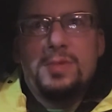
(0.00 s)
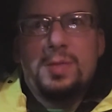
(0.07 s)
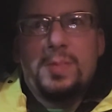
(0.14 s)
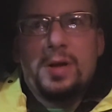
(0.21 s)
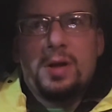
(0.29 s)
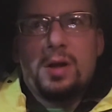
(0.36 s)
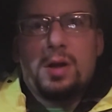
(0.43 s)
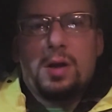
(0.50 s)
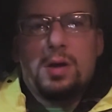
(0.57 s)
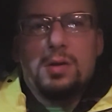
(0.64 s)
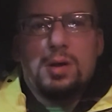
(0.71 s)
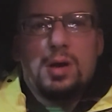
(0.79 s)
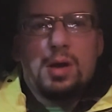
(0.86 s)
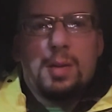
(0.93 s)
depending on
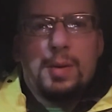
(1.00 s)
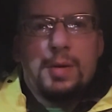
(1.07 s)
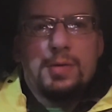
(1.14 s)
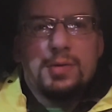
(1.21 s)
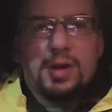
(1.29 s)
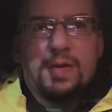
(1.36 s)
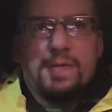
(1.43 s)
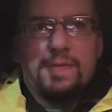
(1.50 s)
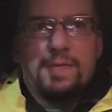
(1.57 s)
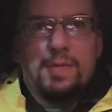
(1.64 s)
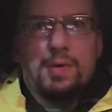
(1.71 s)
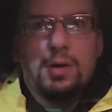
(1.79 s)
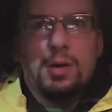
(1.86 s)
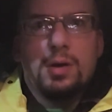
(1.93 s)
how long I'm out there
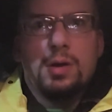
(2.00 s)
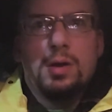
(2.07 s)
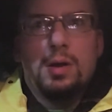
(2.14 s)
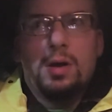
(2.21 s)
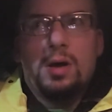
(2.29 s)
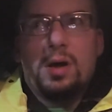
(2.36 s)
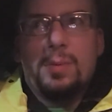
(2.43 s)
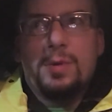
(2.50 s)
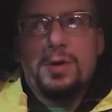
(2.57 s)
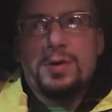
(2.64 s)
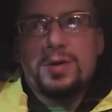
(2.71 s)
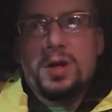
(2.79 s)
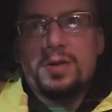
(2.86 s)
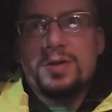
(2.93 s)
for, I'm going
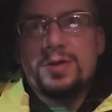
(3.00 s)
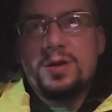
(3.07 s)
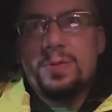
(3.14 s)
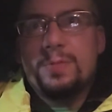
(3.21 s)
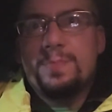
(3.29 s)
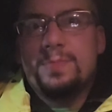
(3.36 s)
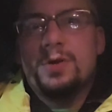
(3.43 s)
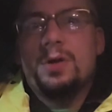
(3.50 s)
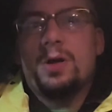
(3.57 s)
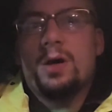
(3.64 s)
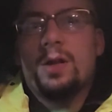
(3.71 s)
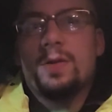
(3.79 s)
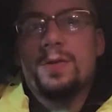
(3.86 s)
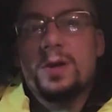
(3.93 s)
to try to stream
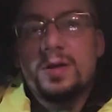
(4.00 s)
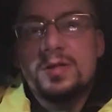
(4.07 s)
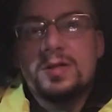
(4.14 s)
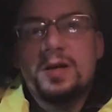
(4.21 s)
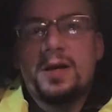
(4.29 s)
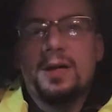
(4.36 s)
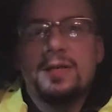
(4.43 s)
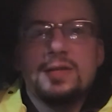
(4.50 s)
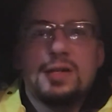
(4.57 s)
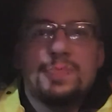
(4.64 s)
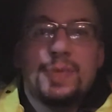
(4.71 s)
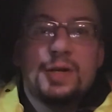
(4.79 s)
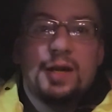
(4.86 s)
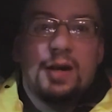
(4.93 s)
on Thursday because
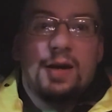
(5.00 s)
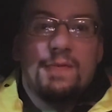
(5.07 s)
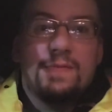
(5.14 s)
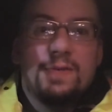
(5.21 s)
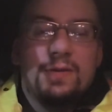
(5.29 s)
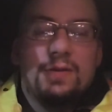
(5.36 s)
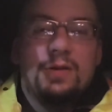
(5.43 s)
that's my day off.